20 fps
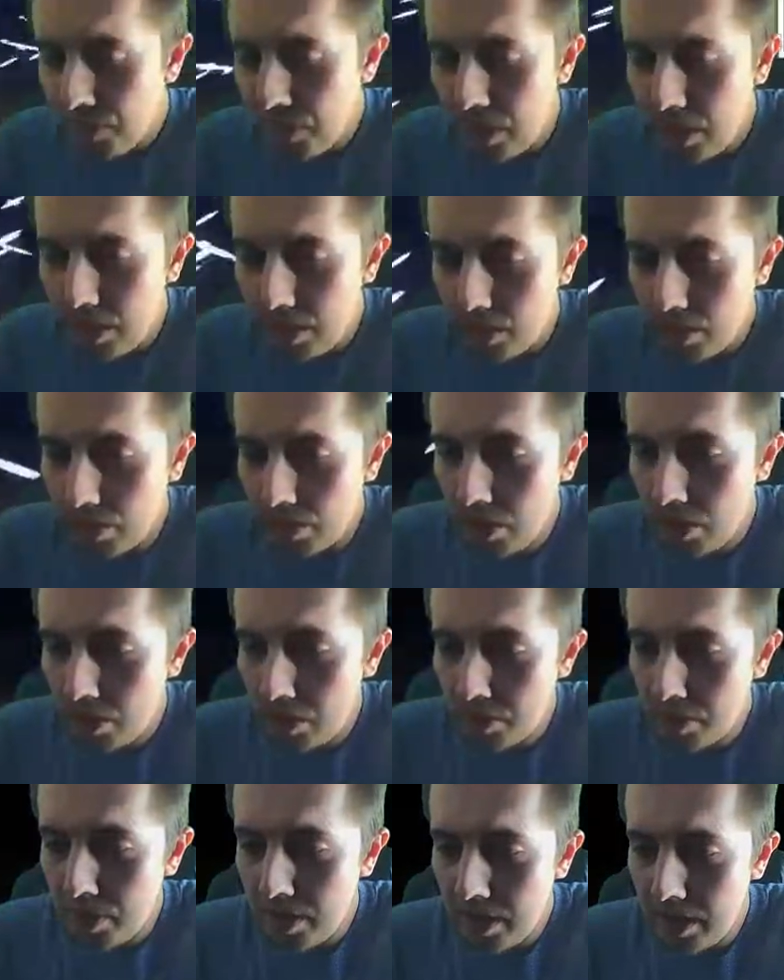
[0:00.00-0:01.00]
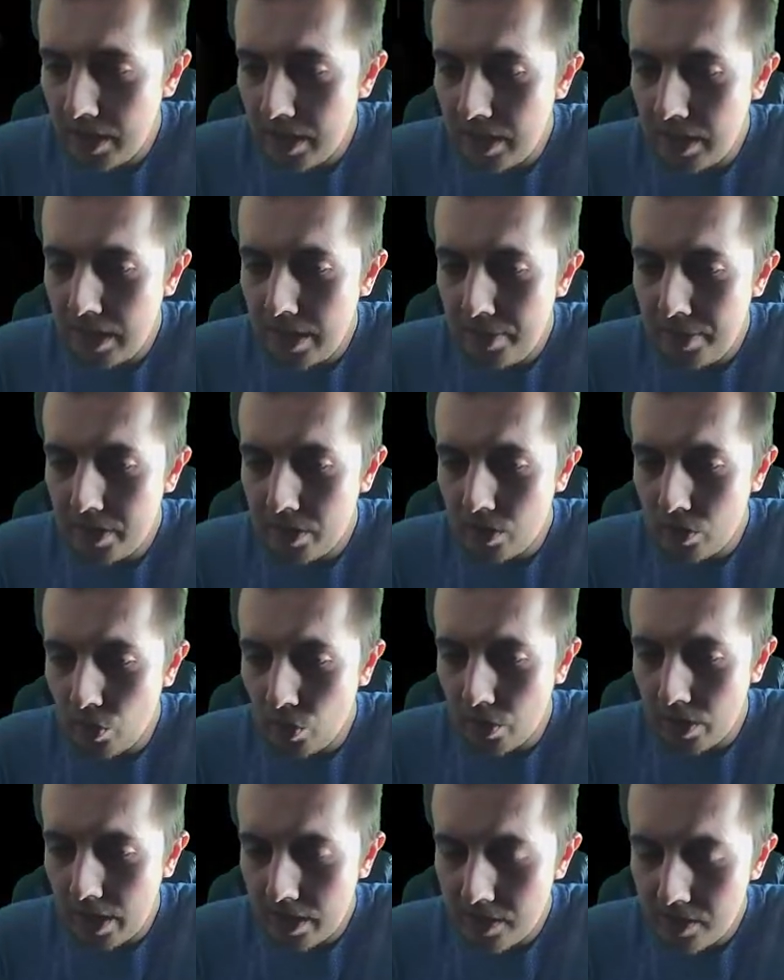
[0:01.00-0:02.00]
got cucked by a
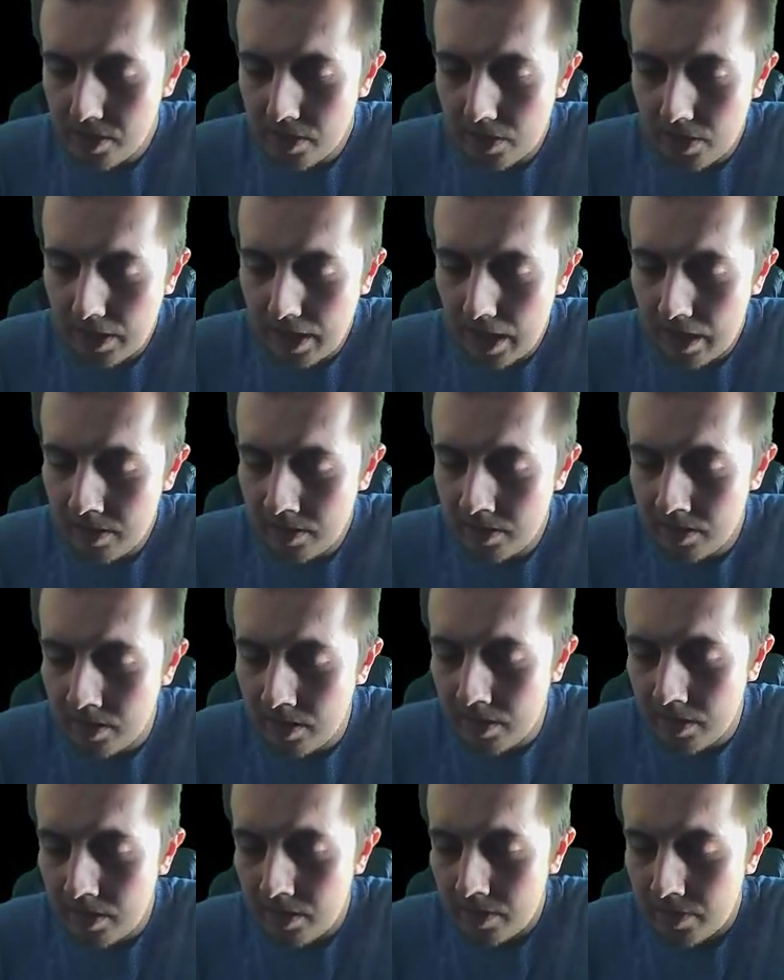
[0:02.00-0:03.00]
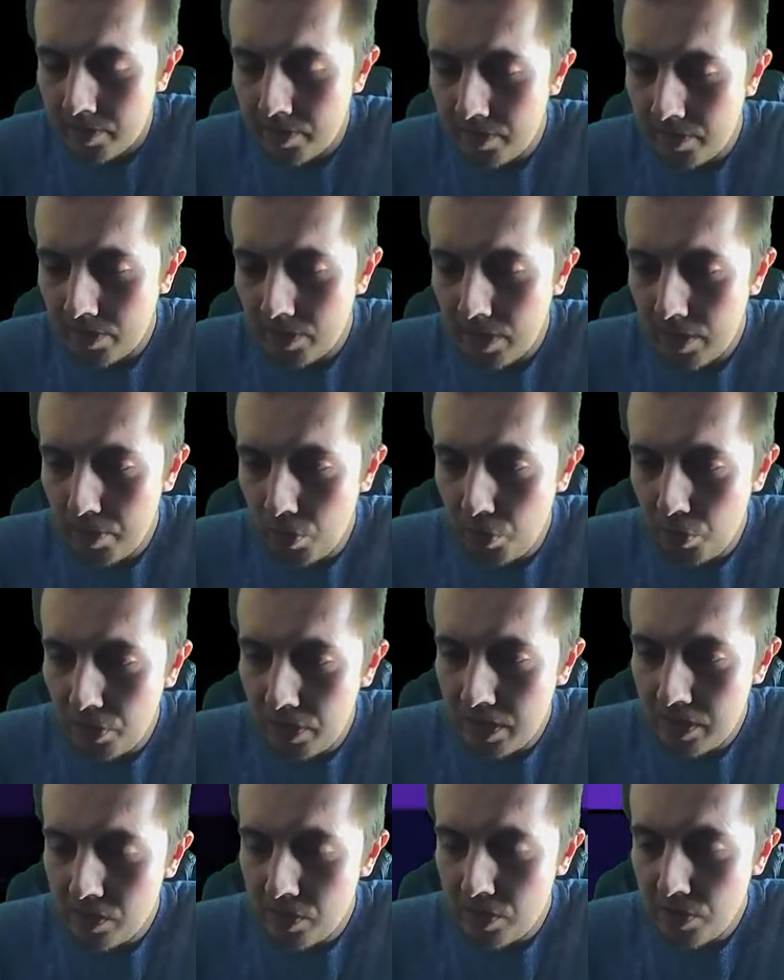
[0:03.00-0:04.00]
Libertadores again. More
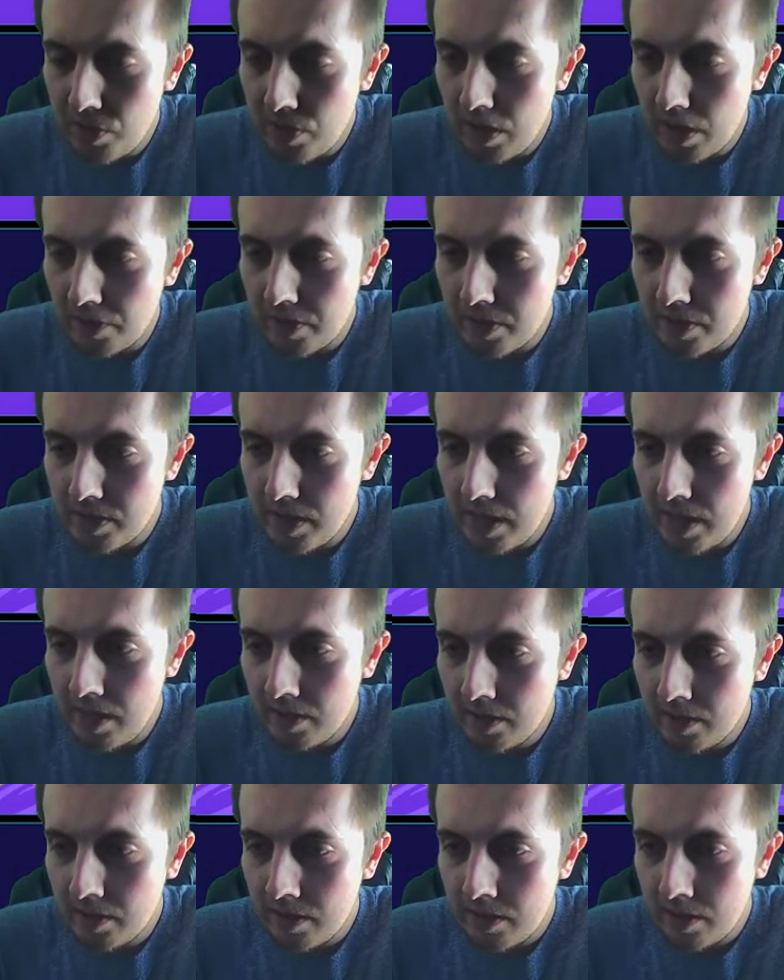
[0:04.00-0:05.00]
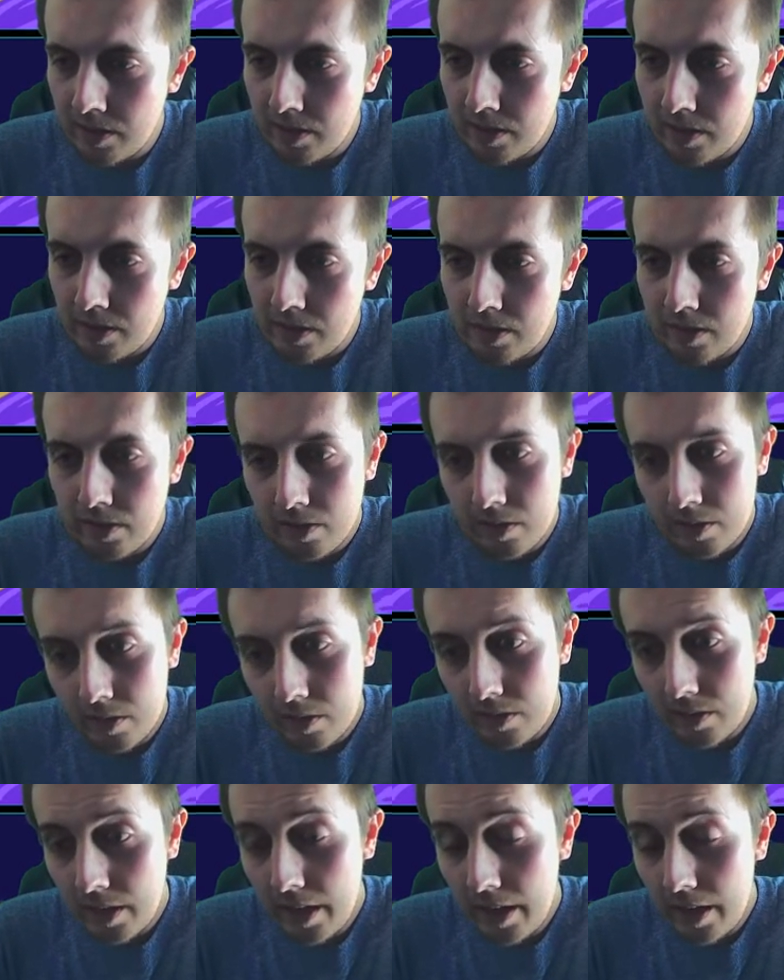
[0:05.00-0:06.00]
things you do love to see.
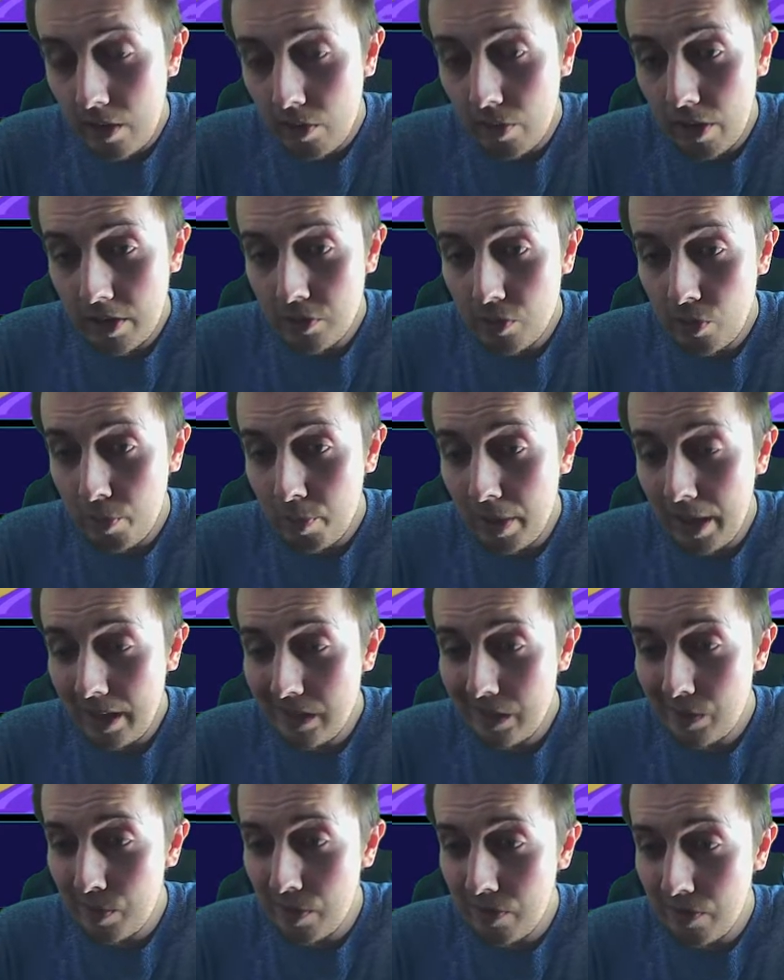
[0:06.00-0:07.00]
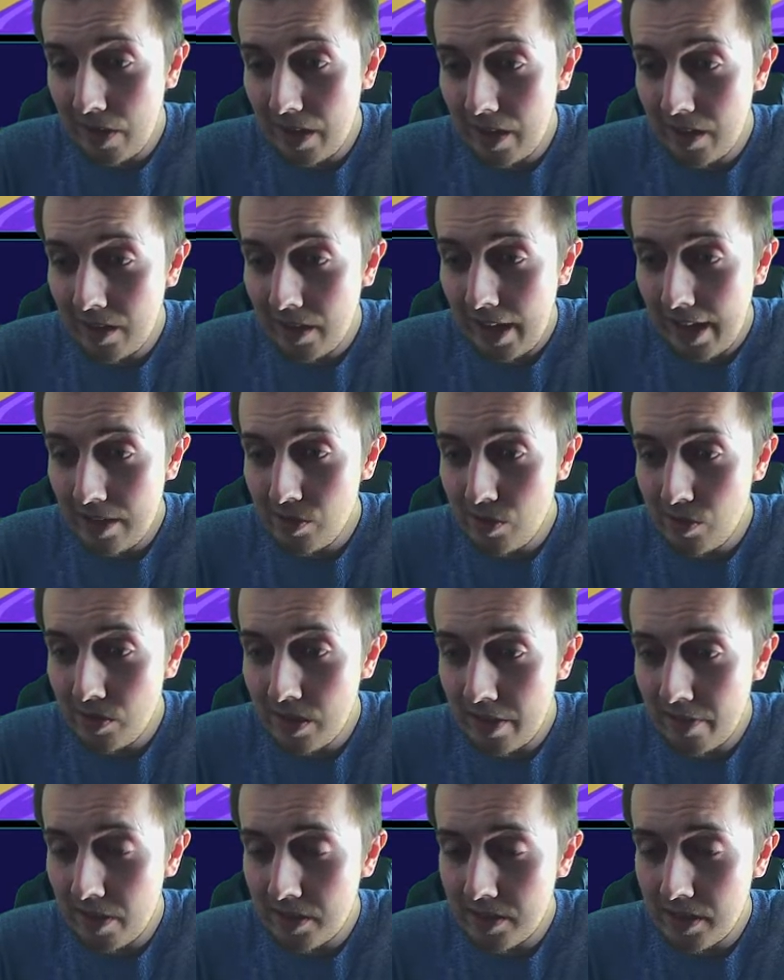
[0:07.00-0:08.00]
Oh, that's not bad to be fair. Jesus
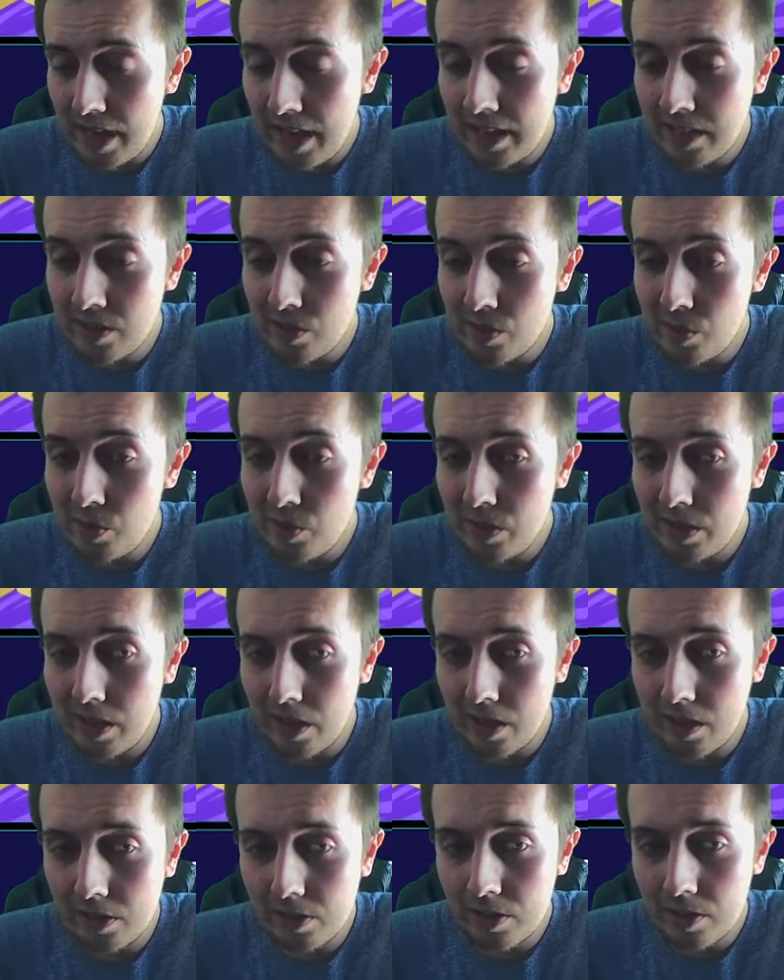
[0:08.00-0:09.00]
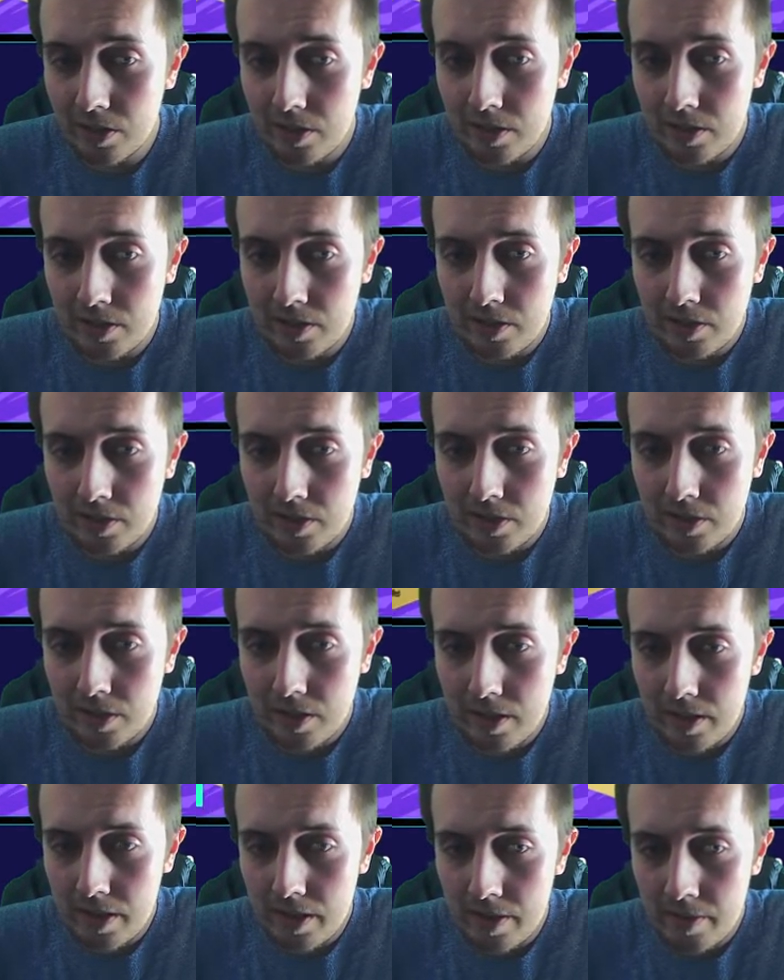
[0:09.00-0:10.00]
Navas and Odegaard.
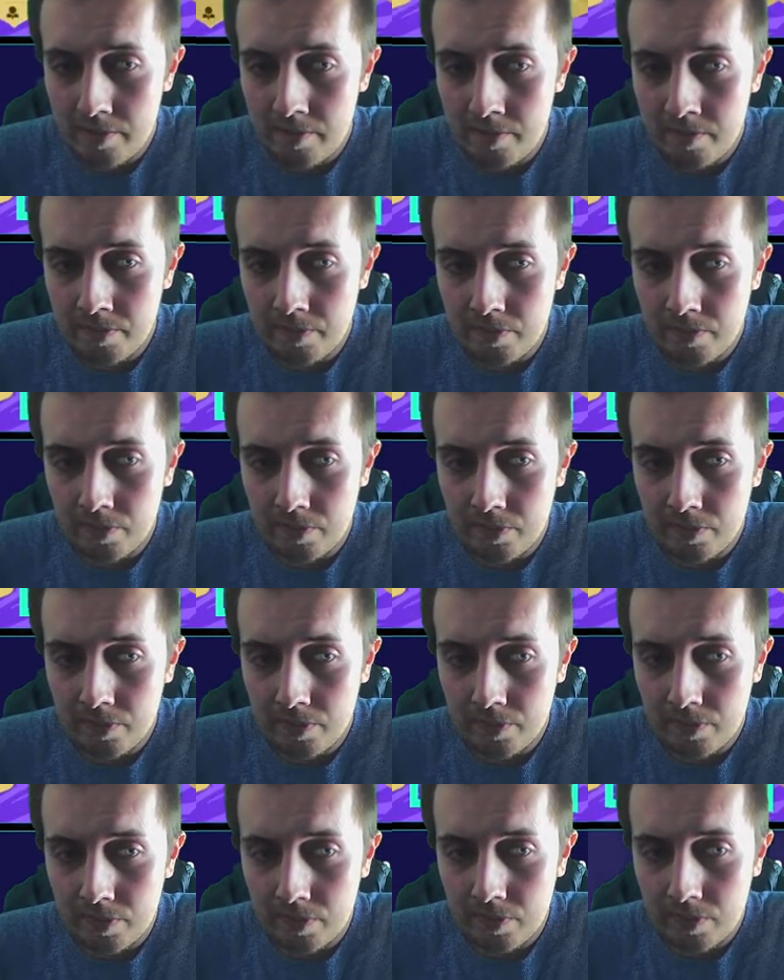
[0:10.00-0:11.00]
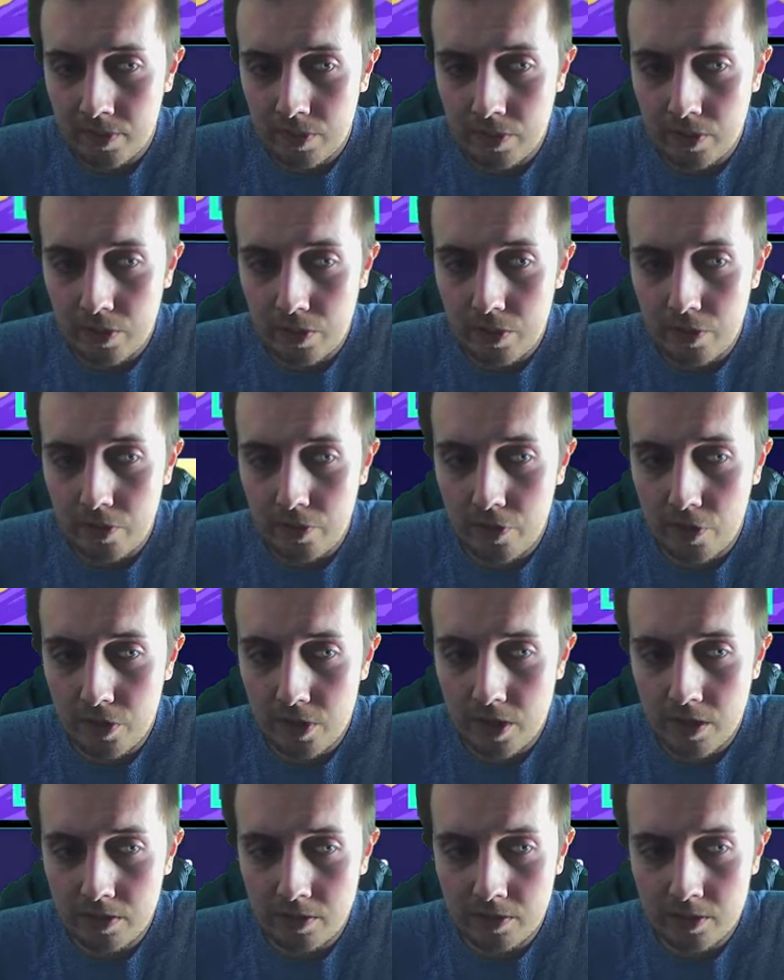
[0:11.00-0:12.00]
Um, good
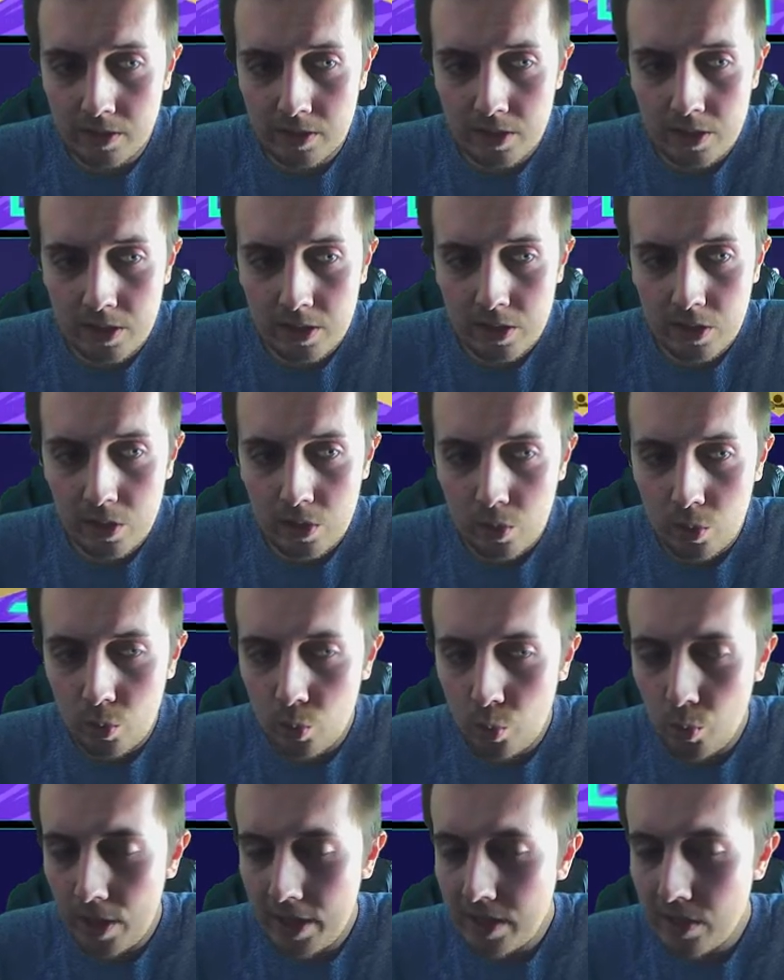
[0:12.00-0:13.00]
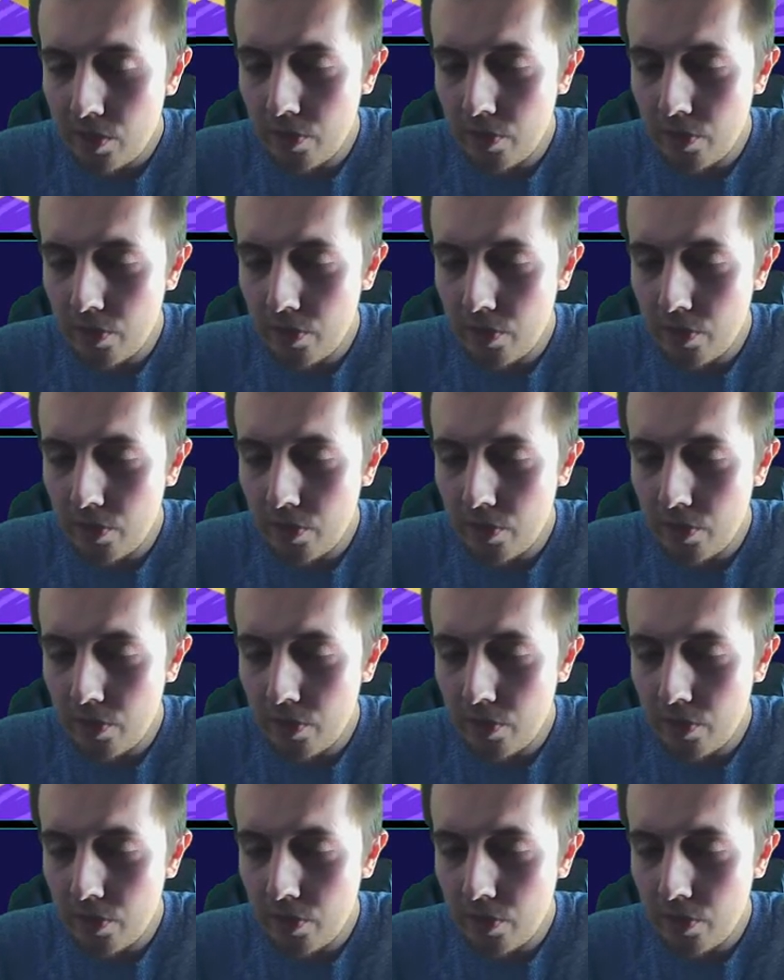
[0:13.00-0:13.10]
fodder. Always good